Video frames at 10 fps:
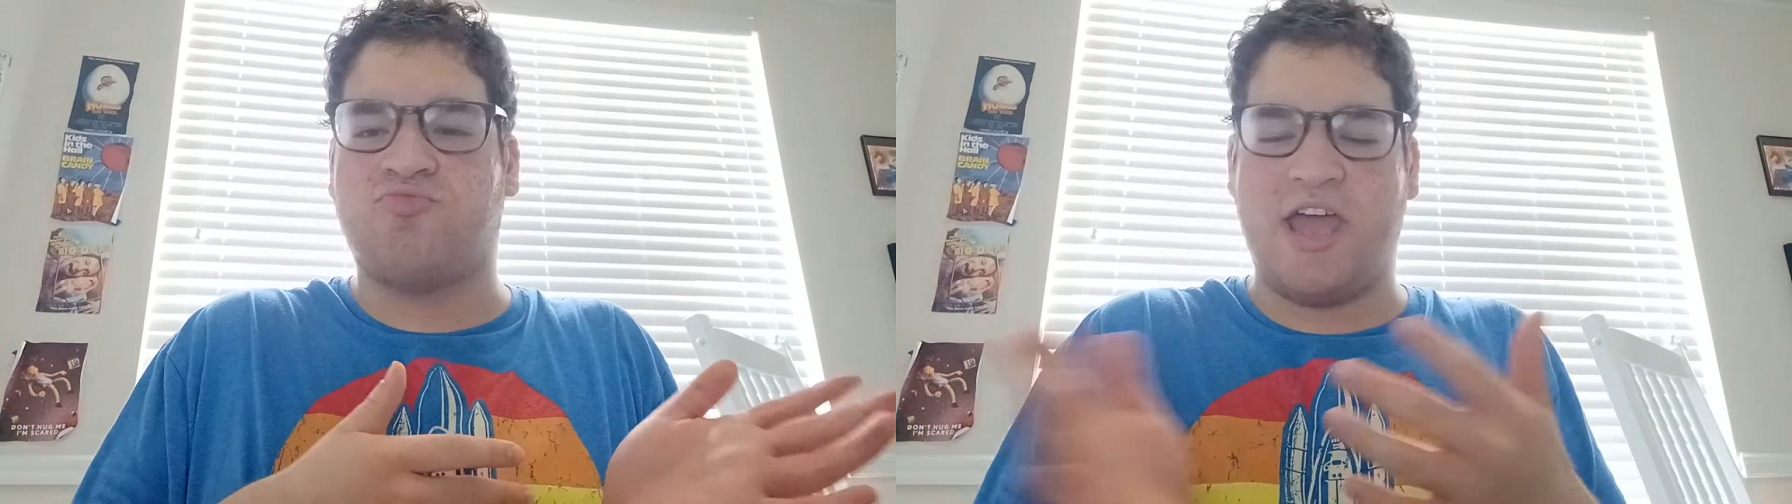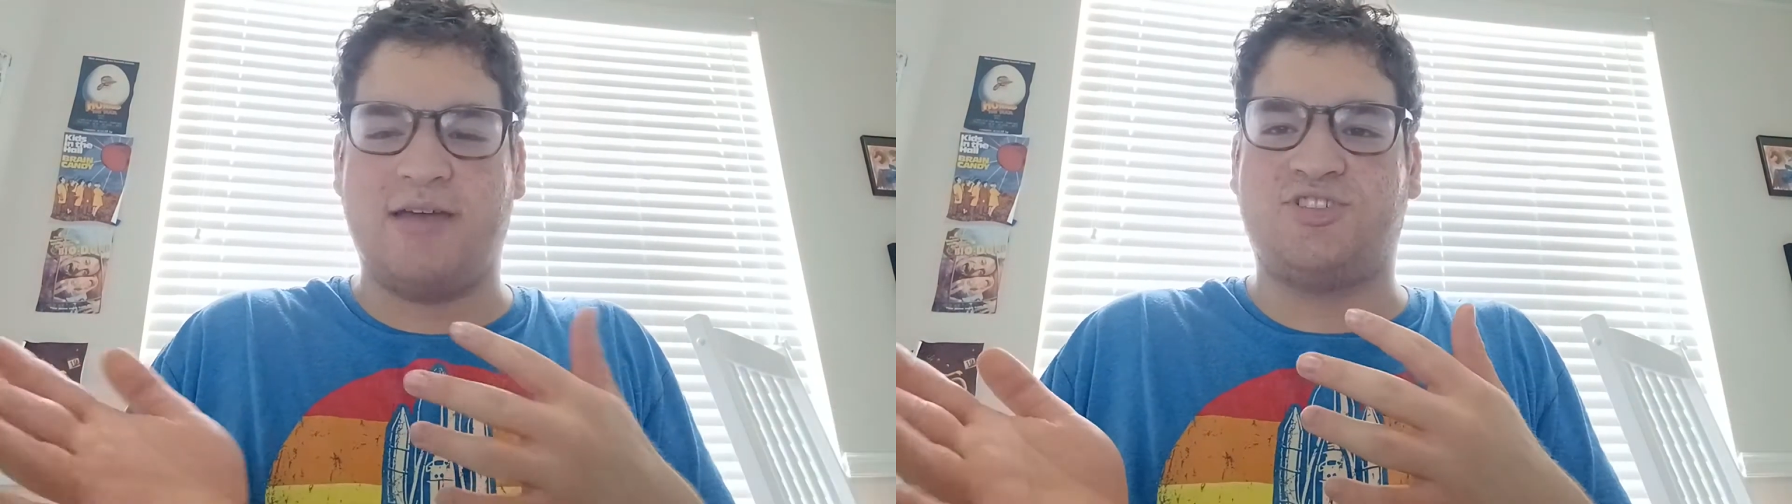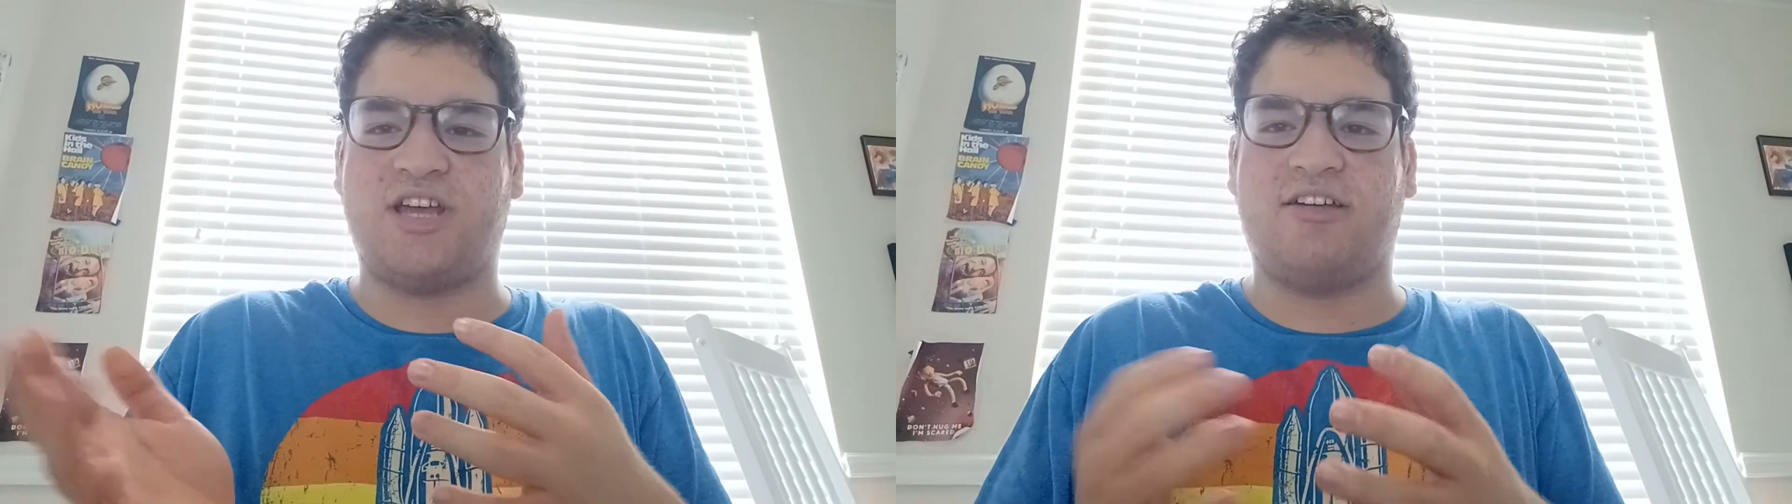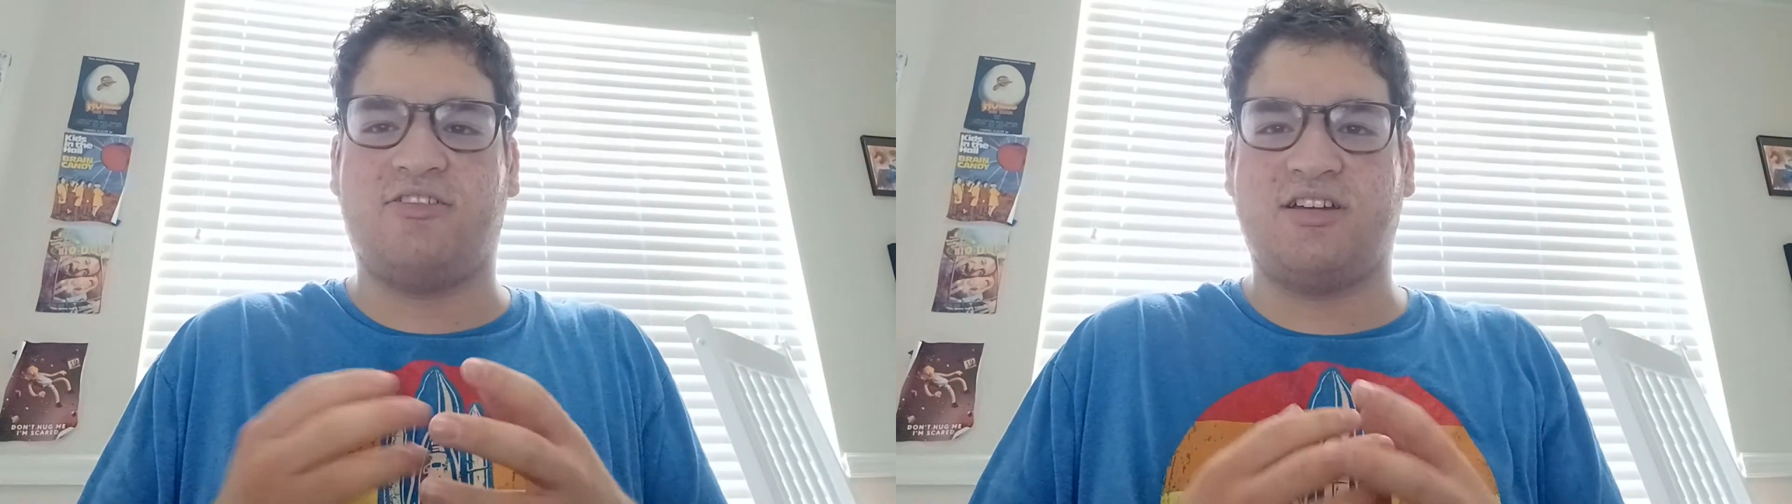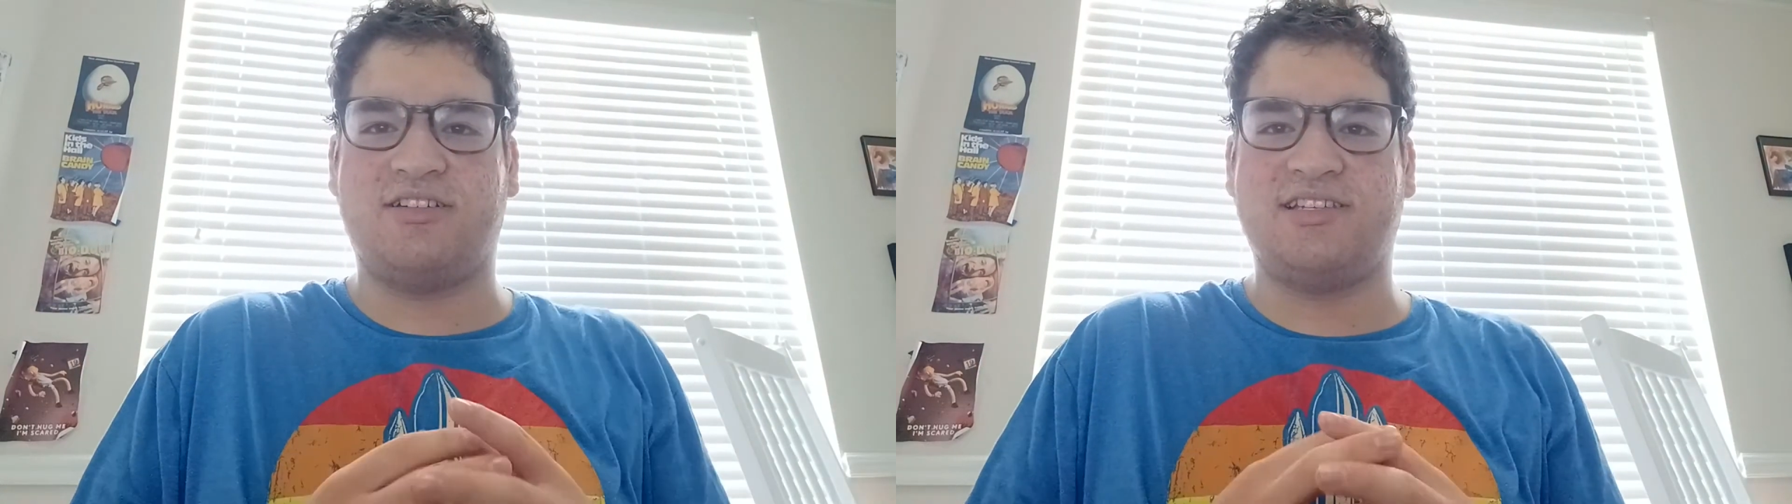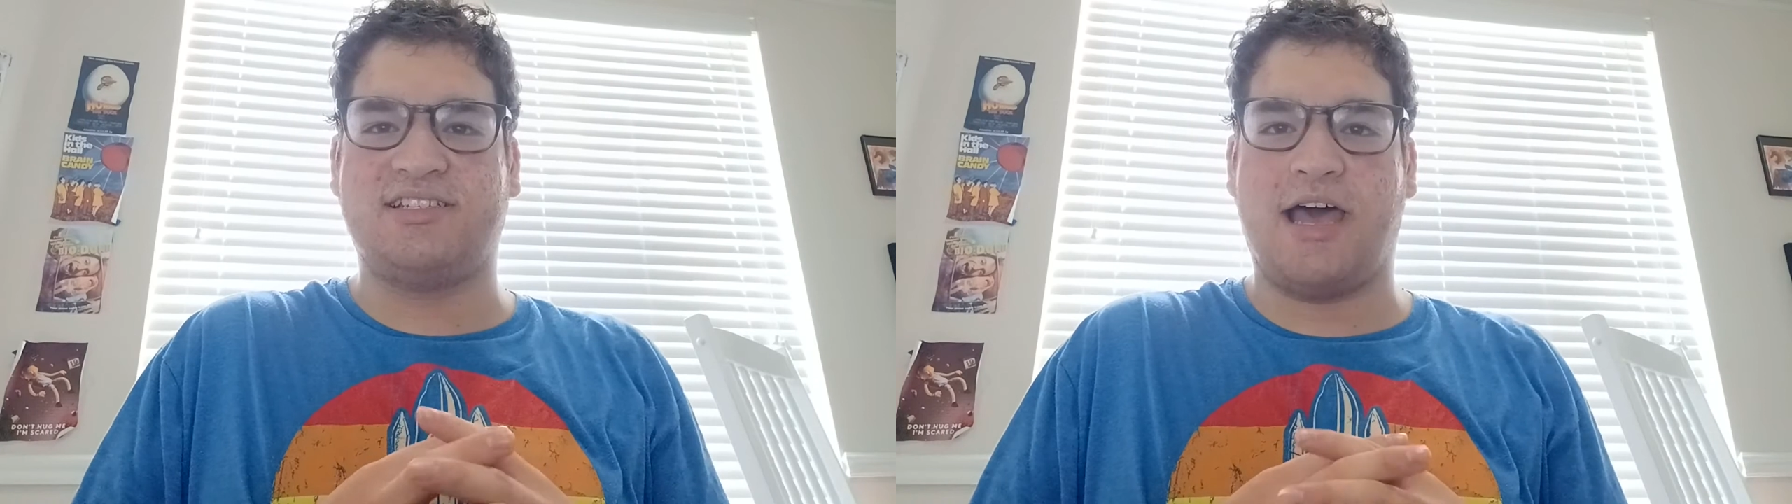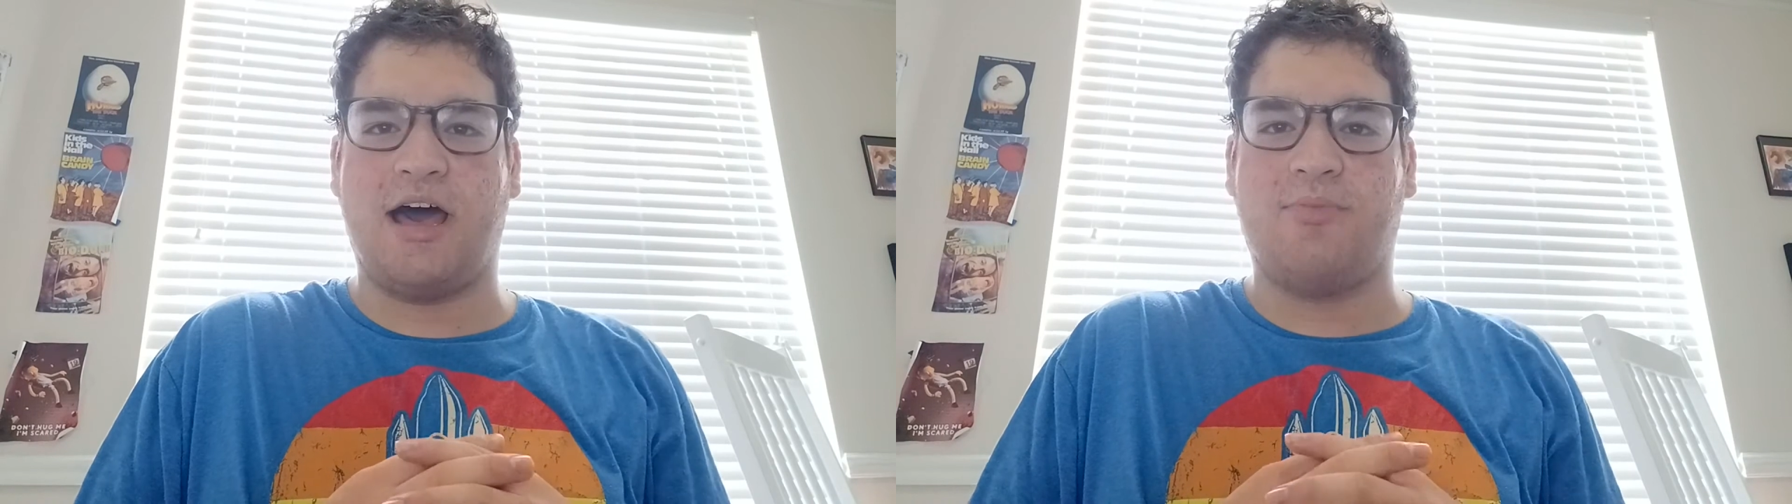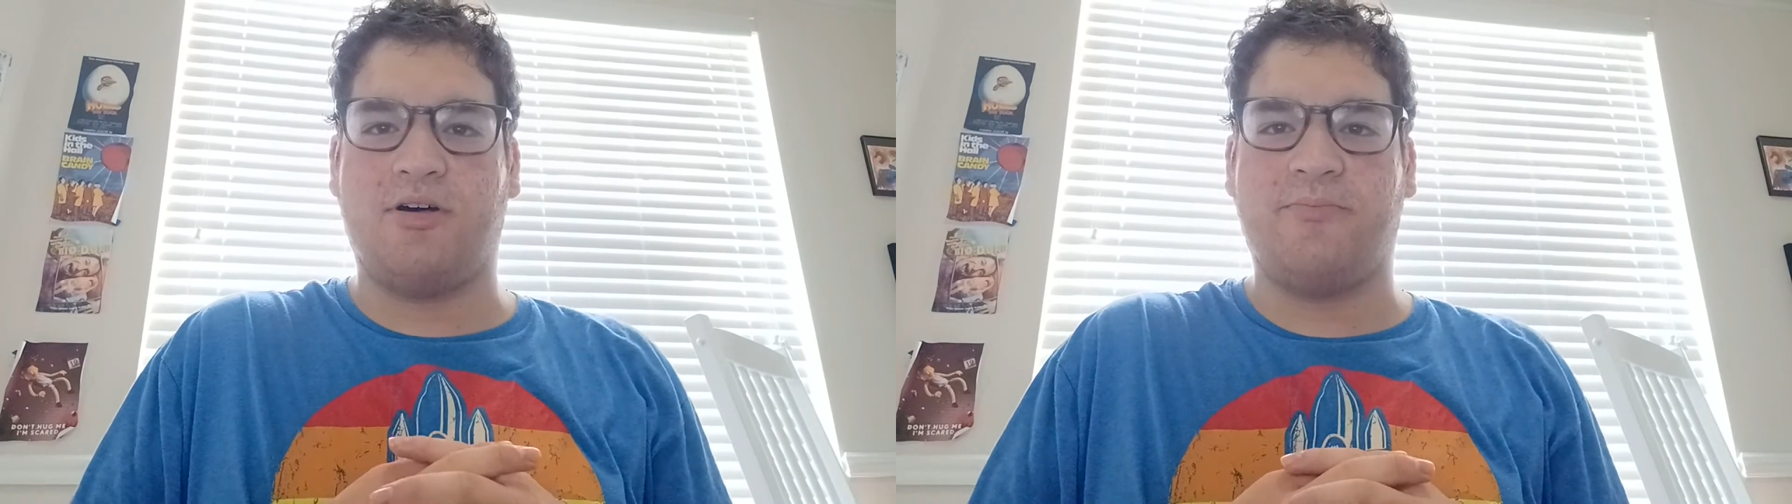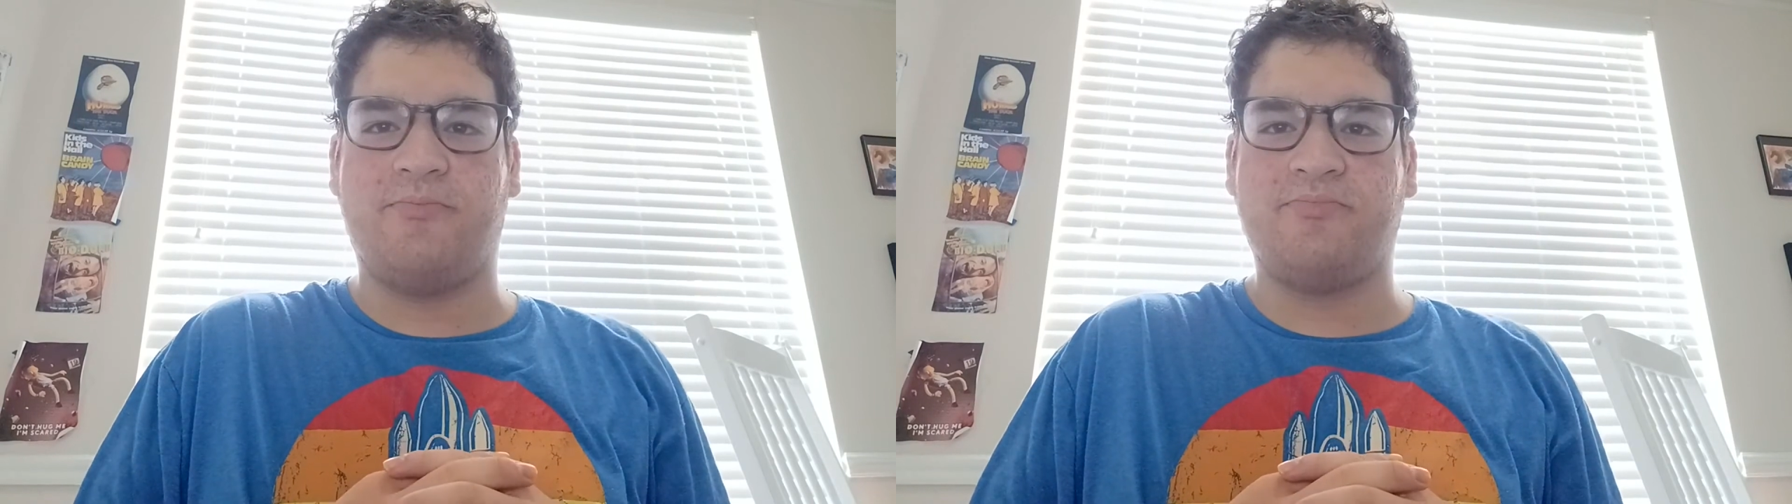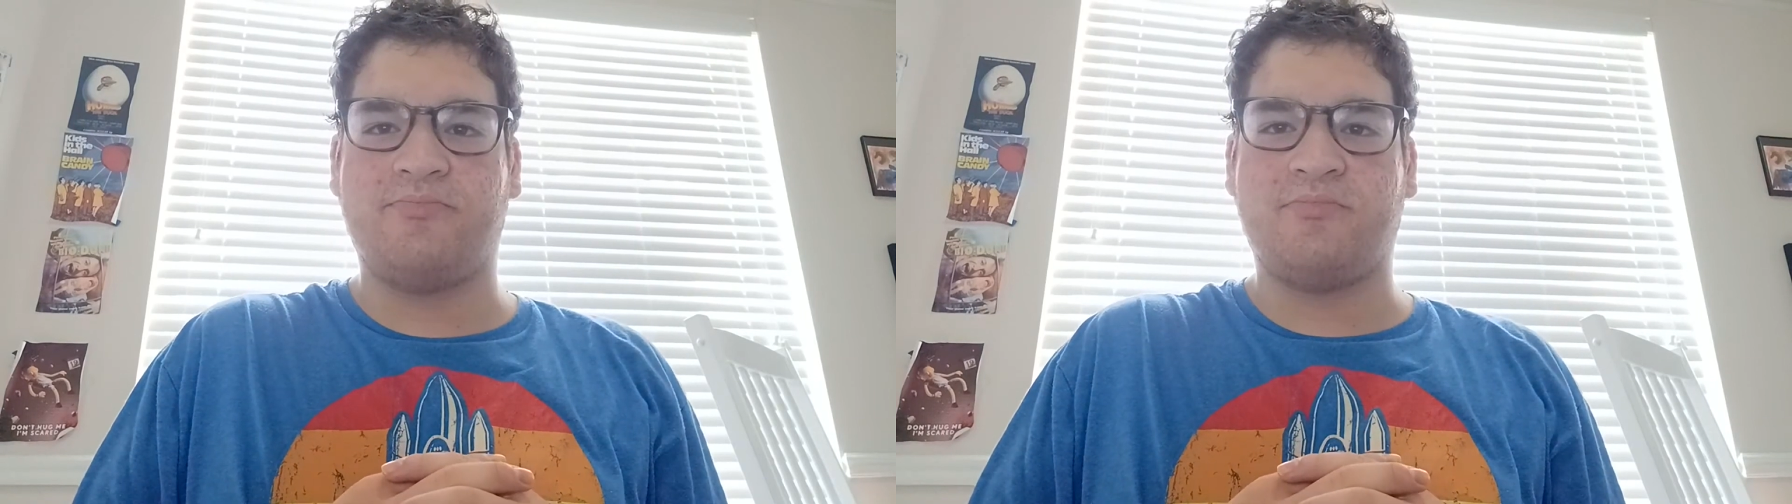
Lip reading: ramshackled onto this album.